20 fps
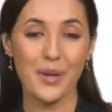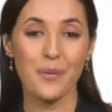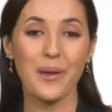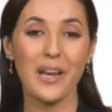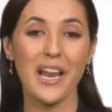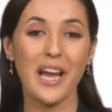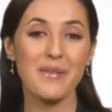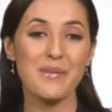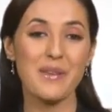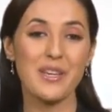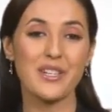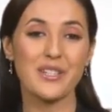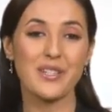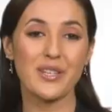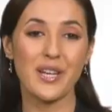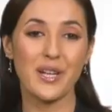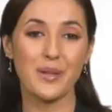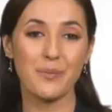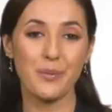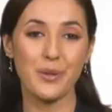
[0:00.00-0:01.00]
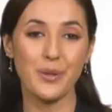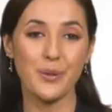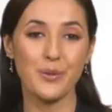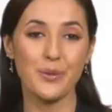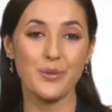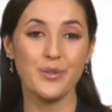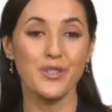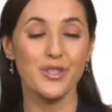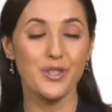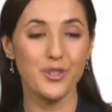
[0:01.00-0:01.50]
Well, I'm here to help you
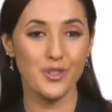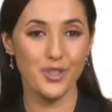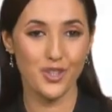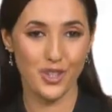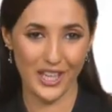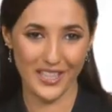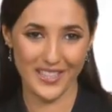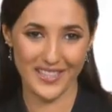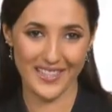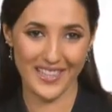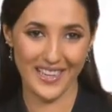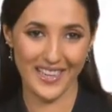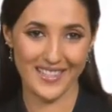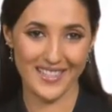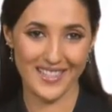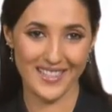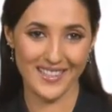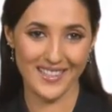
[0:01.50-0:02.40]
do just that.